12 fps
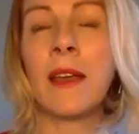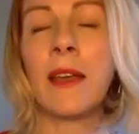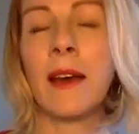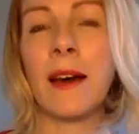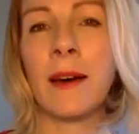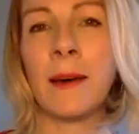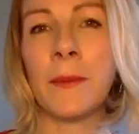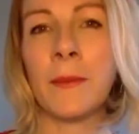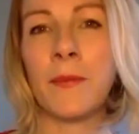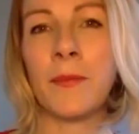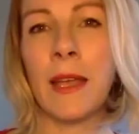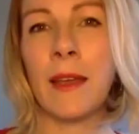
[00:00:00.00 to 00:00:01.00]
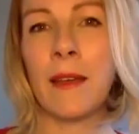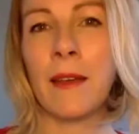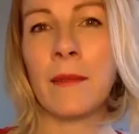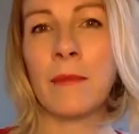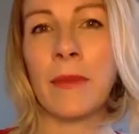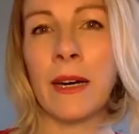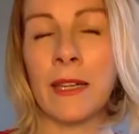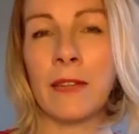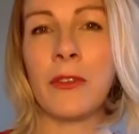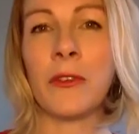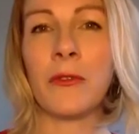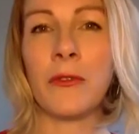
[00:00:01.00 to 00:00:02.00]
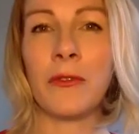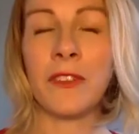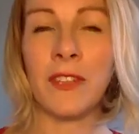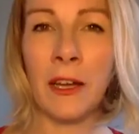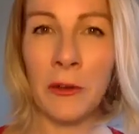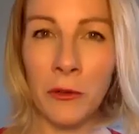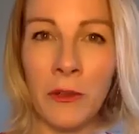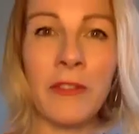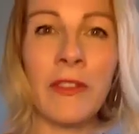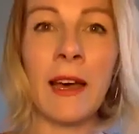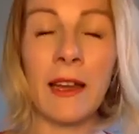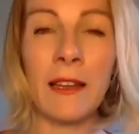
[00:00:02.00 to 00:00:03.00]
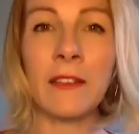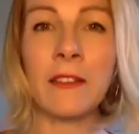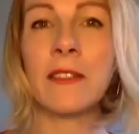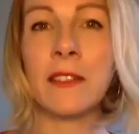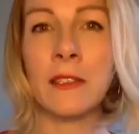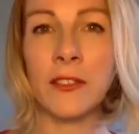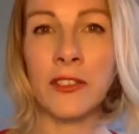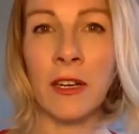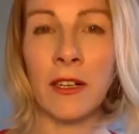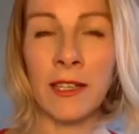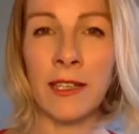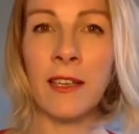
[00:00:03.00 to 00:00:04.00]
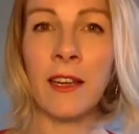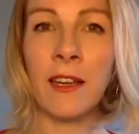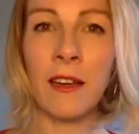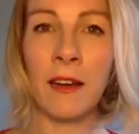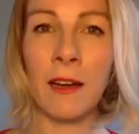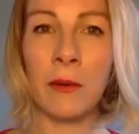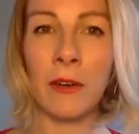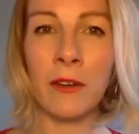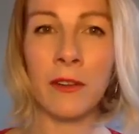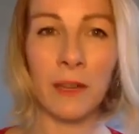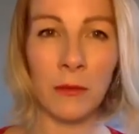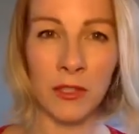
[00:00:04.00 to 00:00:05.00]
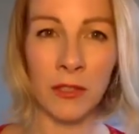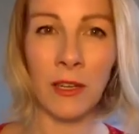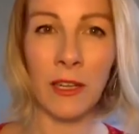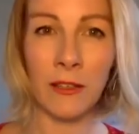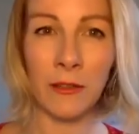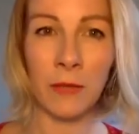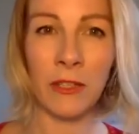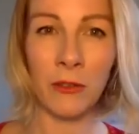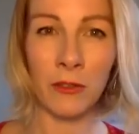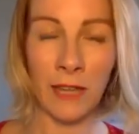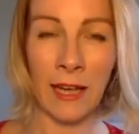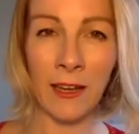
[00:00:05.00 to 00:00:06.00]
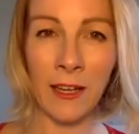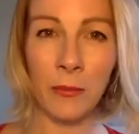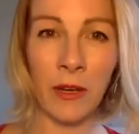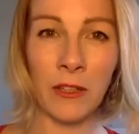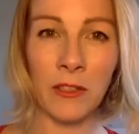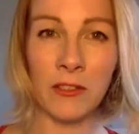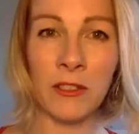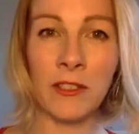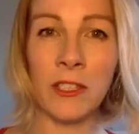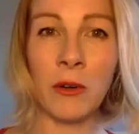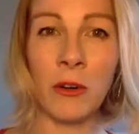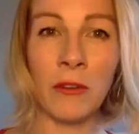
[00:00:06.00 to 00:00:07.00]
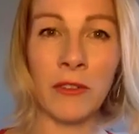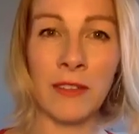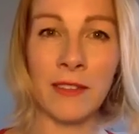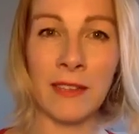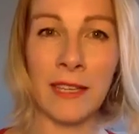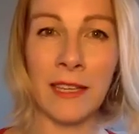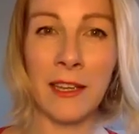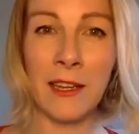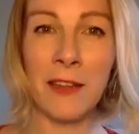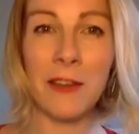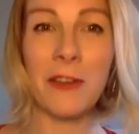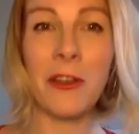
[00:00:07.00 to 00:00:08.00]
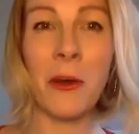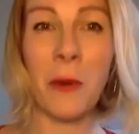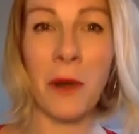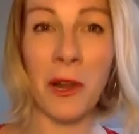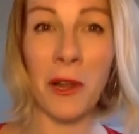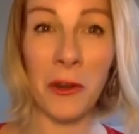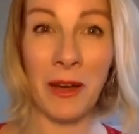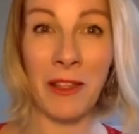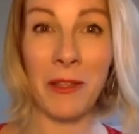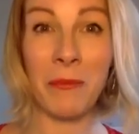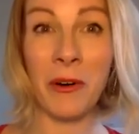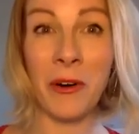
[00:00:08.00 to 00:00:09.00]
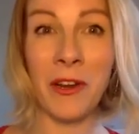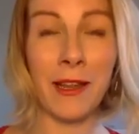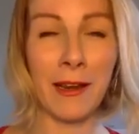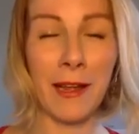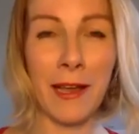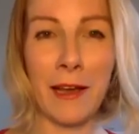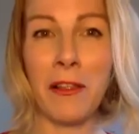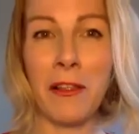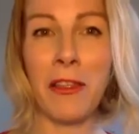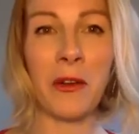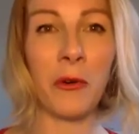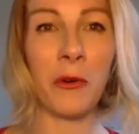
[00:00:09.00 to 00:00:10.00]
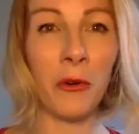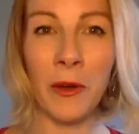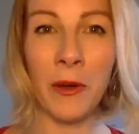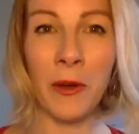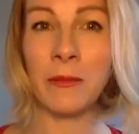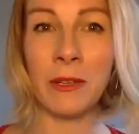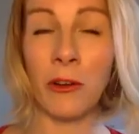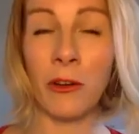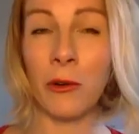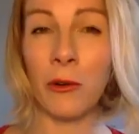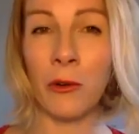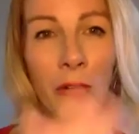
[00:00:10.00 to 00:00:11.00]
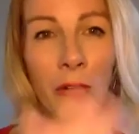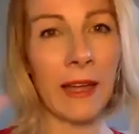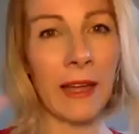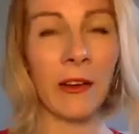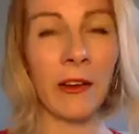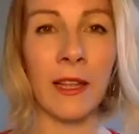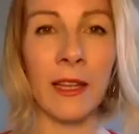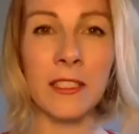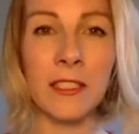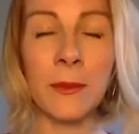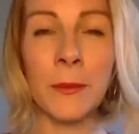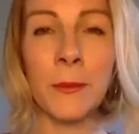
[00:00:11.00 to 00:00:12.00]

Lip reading: But if you've done all of that and you're still struggling like I was, and I'm sure like you, I mean, you're an acupuncturist, you obviously know a lot about the body and health and hormones. I mean, you've got all that knowledge.